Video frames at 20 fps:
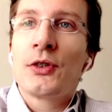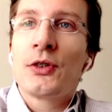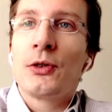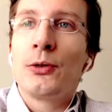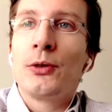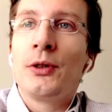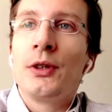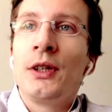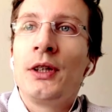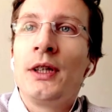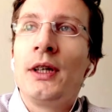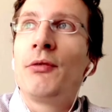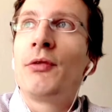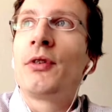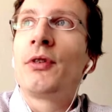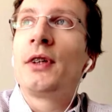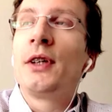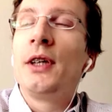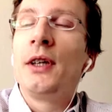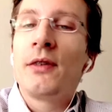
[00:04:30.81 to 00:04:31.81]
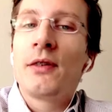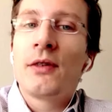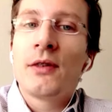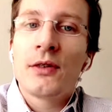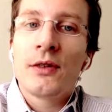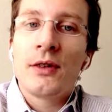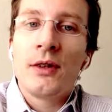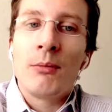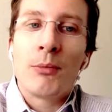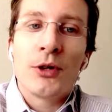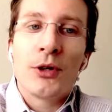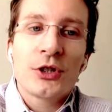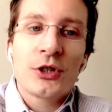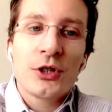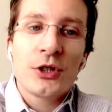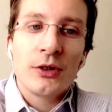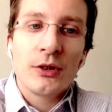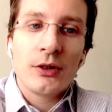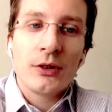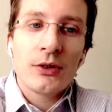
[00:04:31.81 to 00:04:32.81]
So it give, gets the
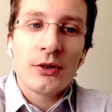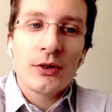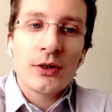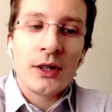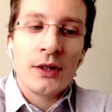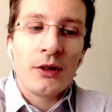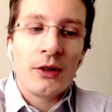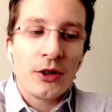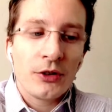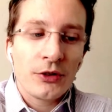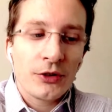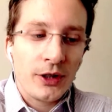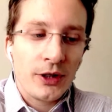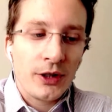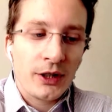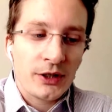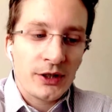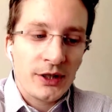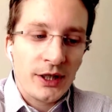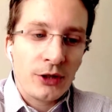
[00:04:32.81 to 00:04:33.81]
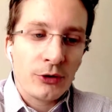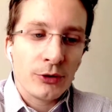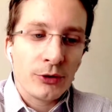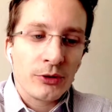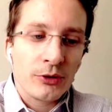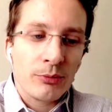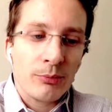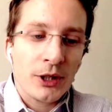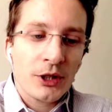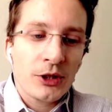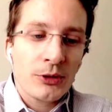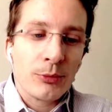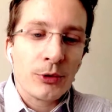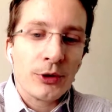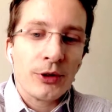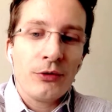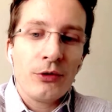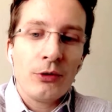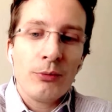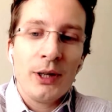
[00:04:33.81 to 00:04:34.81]
merchants and also their estate owners much
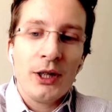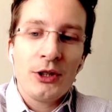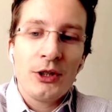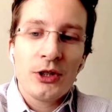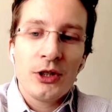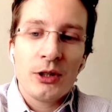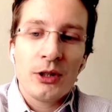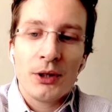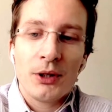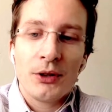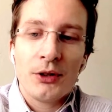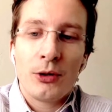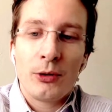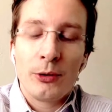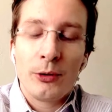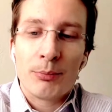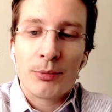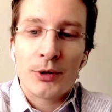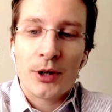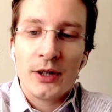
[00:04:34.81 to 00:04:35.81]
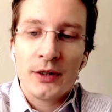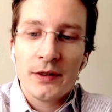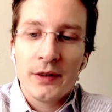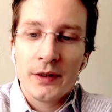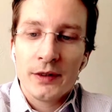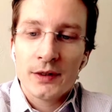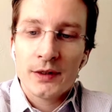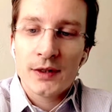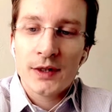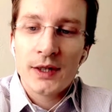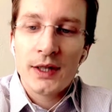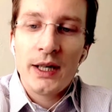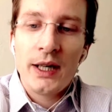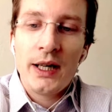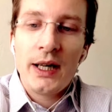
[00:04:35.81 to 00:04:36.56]
more information about the whole process.